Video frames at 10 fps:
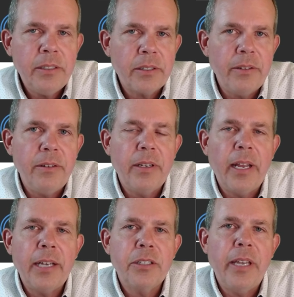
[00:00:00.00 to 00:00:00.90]
so you can
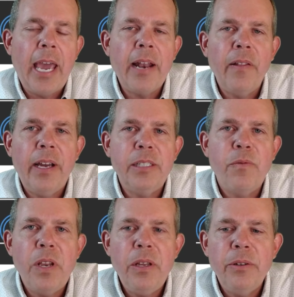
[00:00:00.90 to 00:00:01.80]
actually analyze
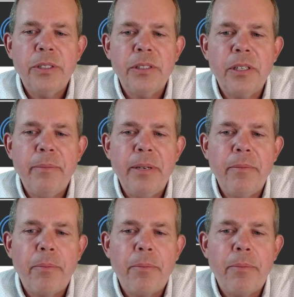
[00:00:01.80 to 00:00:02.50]
videos as they've been